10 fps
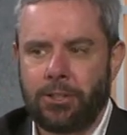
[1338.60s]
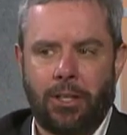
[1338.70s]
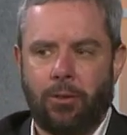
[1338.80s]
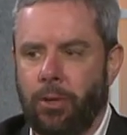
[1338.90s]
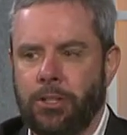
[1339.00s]
are
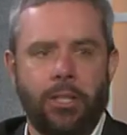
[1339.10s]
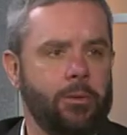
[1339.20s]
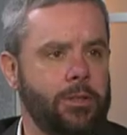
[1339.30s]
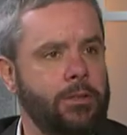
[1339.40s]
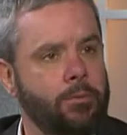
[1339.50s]
going to
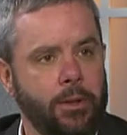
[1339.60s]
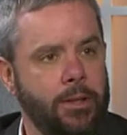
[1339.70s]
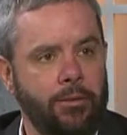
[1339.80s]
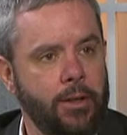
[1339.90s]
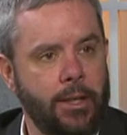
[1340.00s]
resonate with
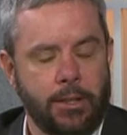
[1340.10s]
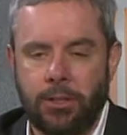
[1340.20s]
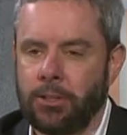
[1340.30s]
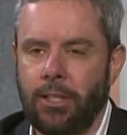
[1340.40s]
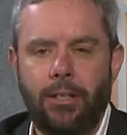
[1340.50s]
different kids,
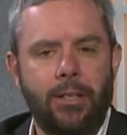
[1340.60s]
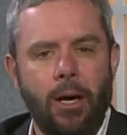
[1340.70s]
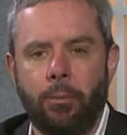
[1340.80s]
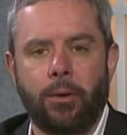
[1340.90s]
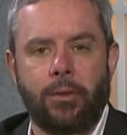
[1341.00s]
and there's a
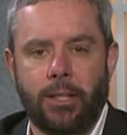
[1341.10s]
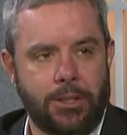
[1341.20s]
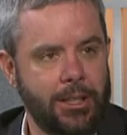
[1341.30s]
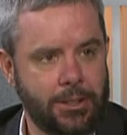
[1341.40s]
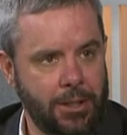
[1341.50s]
number of things
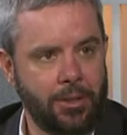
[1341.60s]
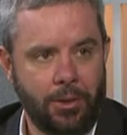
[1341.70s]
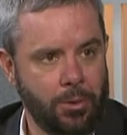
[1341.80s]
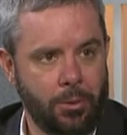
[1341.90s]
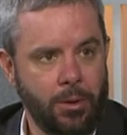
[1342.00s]
kids can
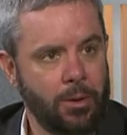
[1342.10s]
do